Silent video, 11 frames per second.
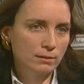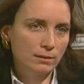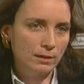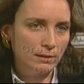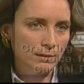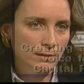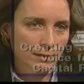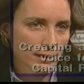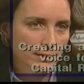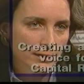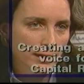in
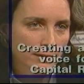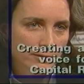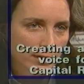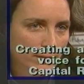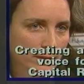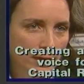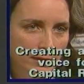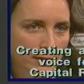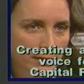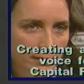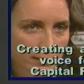1987,
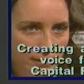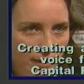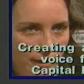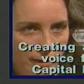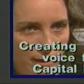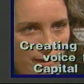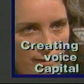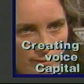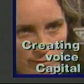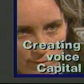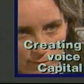1999.
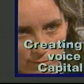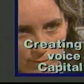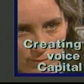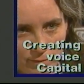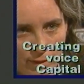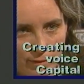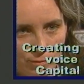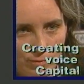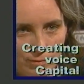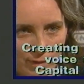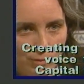That's
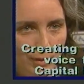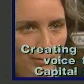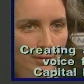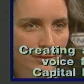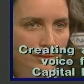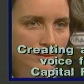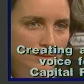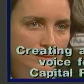what I want to do.